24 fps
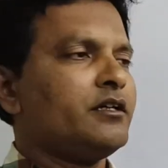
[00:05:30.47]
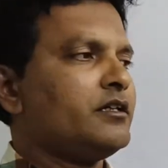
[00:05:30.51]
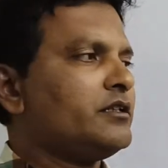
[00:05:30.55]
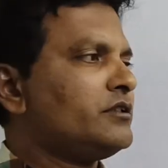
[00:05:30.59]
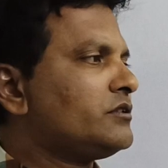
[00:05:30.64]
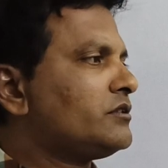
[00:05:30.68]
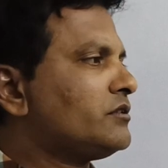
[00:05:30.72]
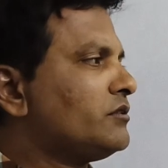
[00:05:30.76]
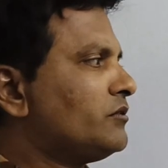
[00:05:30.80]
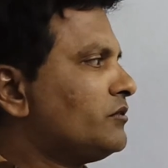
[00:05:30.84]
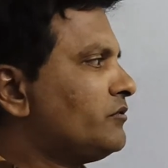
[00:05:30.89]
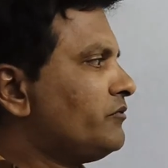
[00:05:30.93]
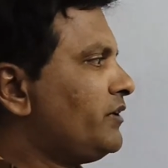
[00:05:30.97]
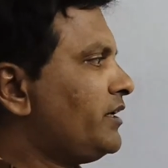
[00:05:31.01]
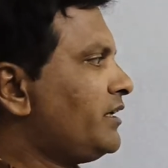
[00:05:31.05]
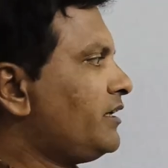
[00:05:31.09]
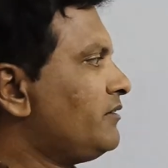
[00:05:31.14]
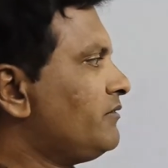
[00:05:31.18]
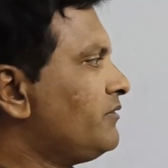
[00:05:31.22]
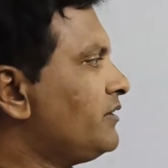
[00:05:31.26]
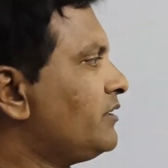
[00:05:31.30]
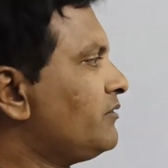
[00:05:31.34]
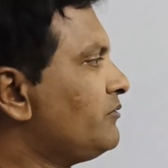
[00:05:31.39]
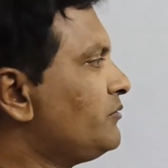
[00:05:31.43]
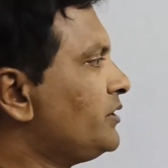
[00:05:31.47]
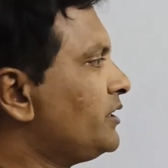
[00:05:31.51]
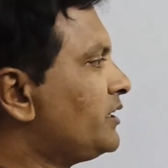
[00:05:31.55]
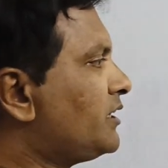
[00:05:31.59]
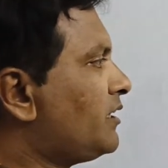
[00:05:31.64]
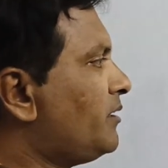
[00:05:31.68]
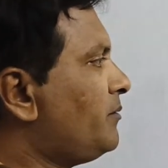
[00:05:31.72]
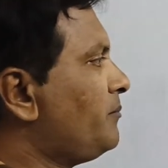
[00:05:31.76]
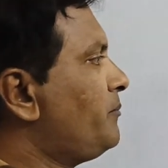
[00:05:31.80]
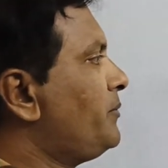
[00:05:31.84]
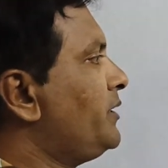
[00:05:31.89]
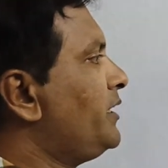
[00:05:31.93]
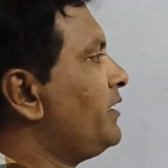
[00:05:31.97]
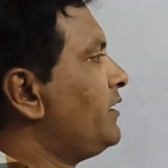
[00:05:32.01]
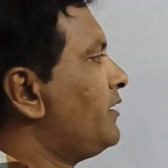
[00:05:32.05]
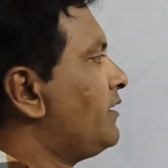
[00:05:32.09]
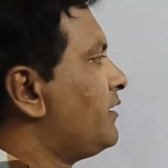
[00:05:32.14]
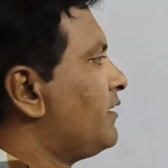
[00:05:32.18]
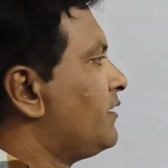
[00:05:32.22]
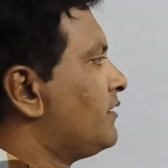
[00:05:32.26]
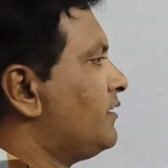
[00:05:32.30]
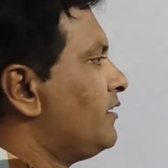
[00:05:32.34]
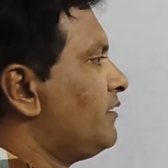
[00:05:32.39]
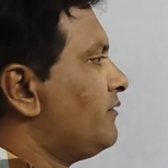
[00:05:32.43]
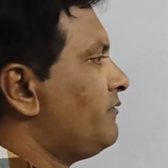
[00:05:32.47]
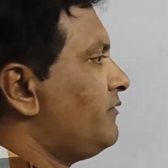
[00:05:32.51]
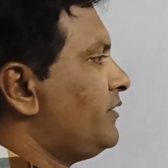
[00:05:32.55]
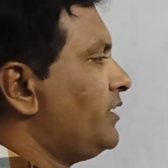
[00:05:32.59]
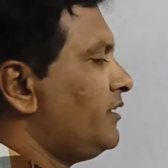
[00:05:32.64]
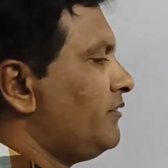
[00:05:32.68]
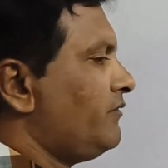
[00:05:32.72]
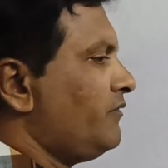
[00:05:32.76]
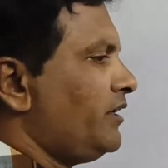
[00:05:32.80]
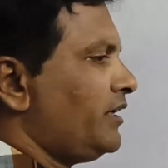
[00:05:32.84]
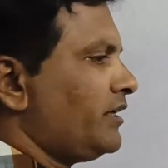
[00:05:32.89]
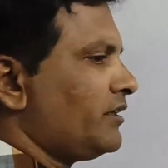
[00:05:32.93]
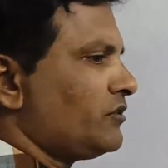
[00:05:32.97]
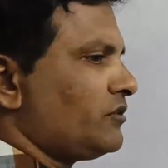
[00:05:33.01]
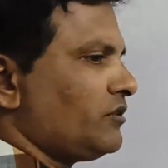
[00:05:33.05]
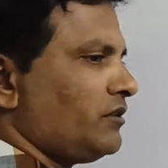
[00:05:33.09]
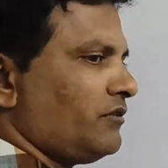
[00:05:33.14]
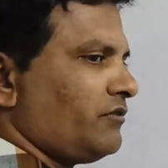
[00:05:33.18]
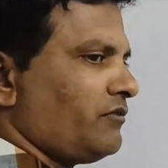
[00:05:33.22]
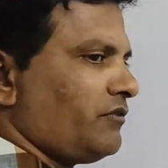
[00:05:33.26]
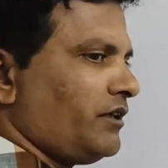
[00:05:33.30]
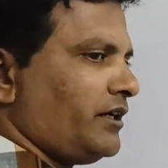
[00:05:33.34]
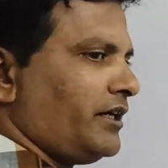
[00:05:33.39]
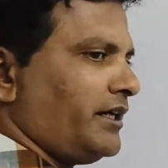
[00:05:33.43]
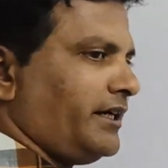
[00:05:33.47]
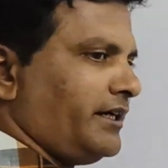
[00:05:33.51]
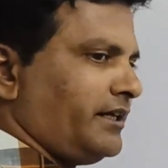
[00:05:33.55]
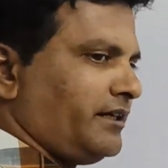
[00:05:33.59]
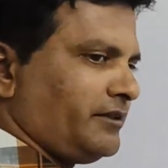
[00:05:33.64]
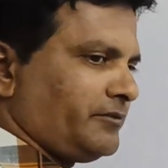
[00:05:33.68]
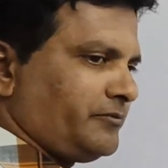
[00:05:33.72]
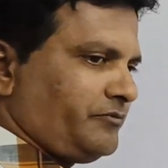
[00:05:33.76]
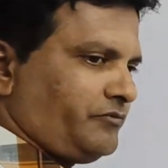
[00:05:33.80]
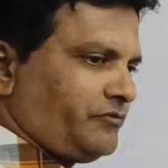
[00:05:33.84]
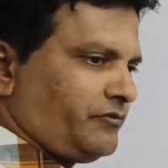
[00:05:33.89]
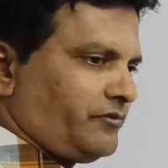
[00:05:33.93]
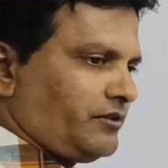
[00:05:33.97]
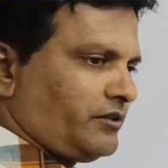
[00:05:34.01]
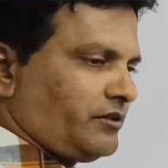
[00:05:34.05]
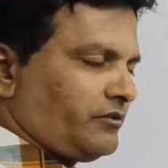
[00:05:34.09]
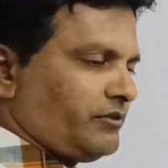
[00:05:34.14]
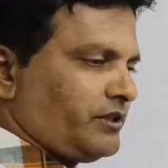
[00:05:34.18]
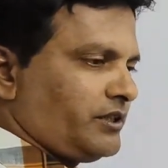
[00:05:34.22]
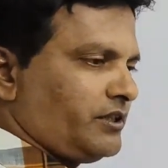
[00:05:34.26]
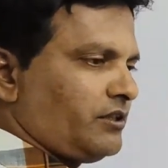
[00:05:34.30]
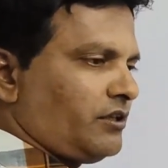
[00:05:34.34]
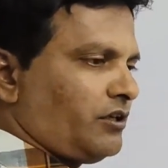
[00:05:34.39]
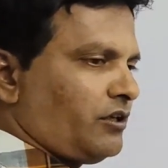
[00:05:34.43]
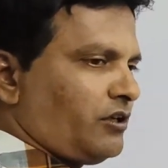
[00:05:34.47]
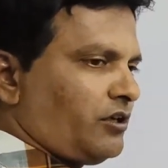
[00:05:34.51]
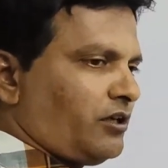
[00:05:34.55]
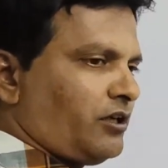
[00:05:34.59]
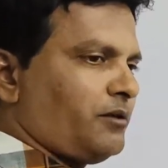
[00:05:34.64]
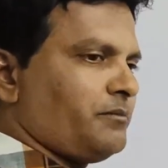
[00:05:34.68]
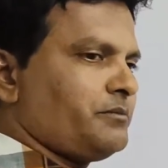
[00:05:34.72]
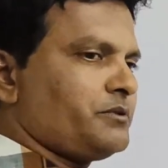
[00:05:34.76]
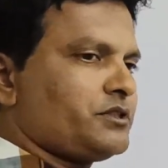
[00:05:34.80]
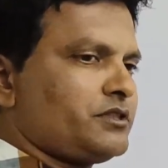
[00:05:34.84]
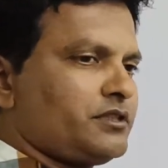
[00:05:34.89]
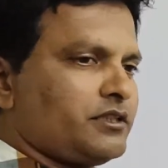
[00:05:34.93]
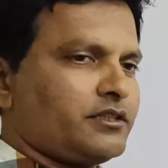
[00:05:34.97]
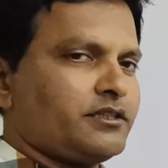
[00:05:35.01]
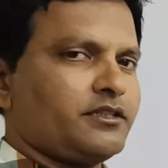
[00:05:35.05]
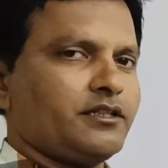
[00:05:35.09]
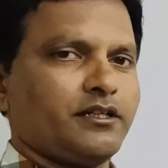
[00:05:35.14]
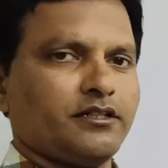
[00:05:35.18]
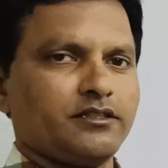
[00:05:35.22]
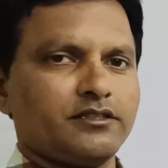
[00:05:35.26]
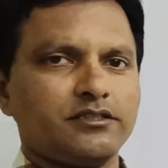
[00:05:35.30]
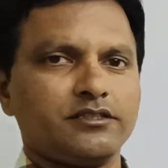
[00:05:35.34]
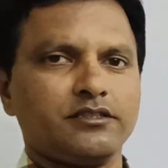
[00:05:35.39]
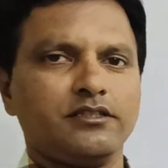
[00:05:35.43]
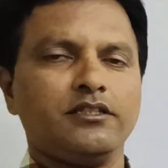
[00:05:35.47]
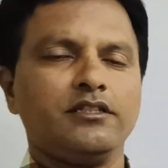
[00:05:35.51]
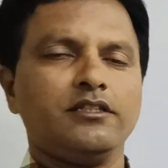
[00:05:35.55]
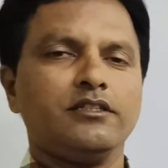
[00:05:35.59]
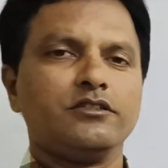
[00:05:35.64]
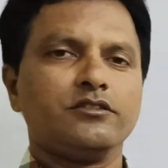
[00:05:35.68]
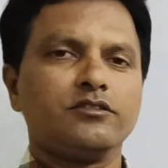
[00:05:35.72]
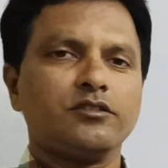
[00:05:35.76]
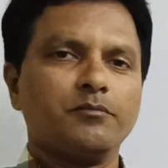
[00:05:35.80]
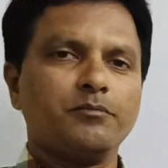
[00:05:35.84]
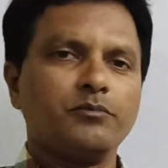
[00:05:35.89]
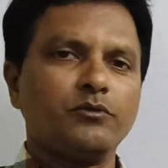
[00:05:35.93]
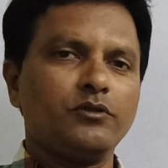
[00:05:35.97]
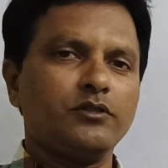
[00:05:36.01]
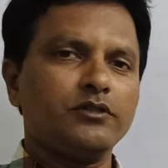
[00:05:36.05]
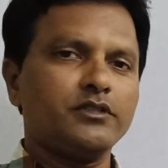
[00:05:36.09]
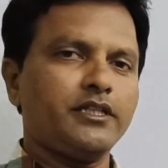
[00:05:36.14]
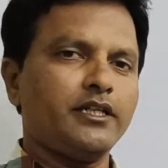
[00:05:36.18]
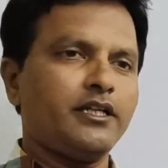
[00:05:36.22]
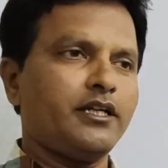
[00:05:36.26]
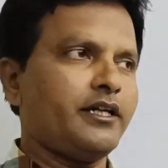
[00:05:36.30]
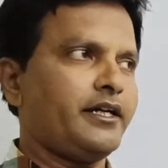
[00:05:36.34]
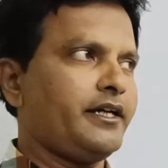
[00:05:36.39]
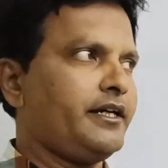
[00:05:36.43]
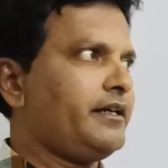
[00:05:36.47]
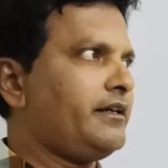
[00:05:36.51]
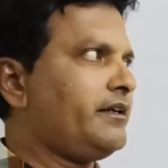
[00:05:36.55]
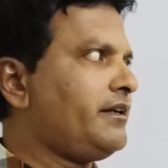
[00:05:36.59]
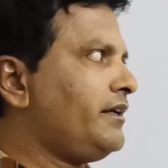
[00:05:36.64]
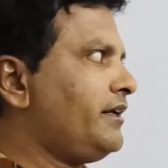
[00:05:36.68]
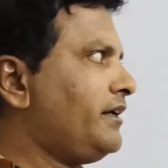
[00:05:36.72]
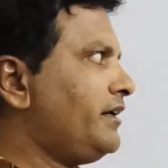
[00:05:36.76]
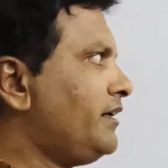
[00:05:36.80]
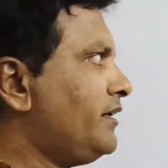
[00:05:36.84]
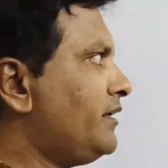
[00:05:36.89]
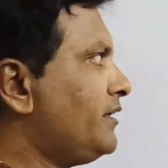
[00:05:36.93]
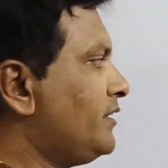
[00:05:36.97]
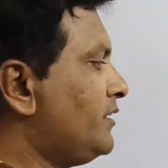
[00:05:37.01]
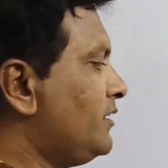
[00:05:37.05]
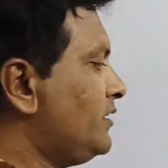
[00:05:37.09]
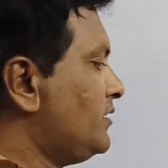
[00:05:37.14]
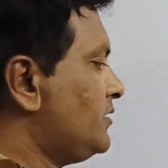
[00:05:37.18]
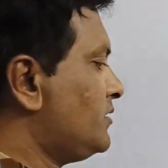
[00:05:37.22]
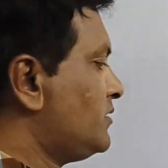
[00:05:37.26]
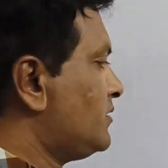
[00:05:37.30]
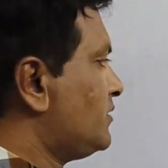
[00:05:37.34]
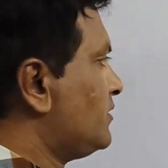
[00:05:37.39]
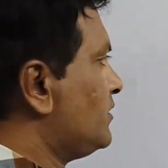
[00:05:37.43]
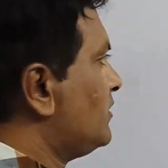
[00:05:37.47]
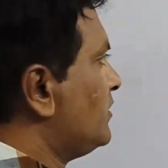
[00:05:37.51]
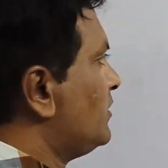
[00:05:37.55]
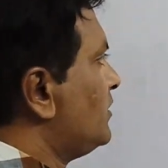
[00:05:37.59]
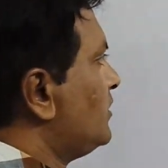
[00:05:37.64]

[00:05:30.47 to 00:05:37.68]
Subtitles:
So whenever we compare the wavelength of light with the obstacles, suppose a light ray is